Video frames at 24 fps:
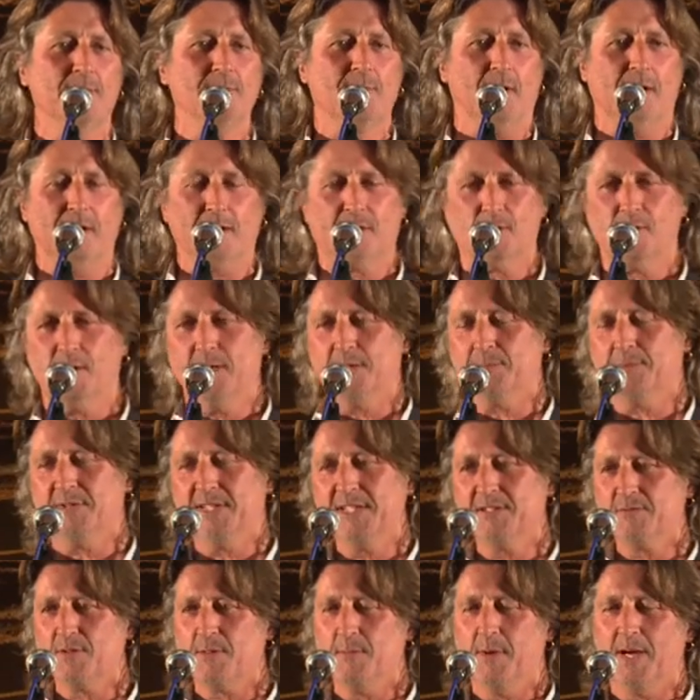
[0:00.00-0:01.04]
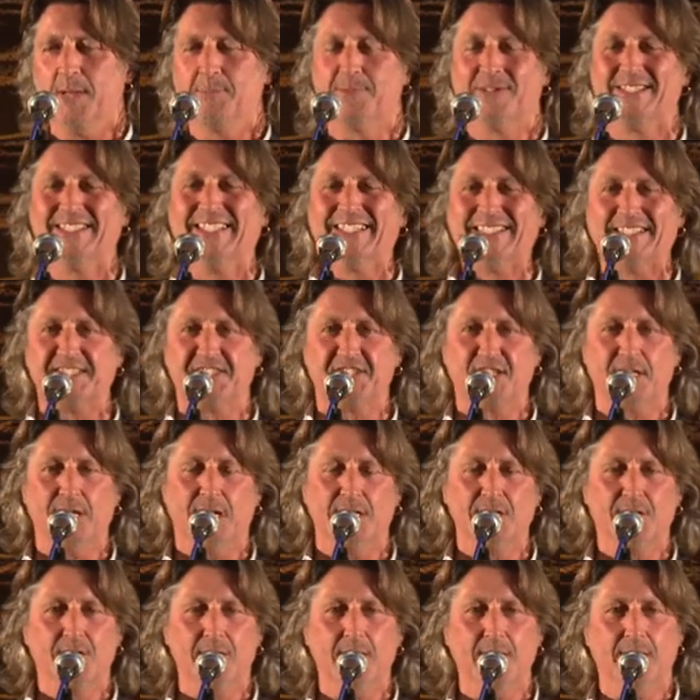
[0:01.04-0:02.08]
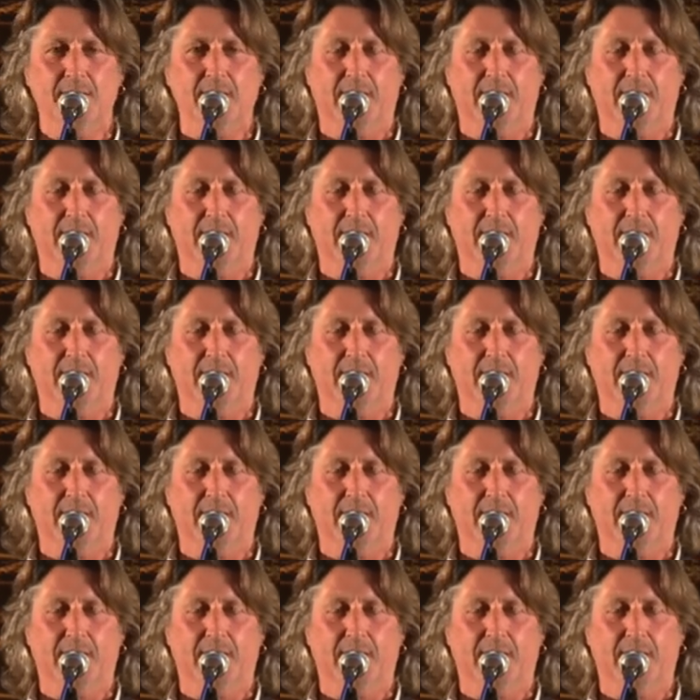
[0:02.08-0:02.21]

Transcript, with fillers: am I'm quite pleased with my pronunciation.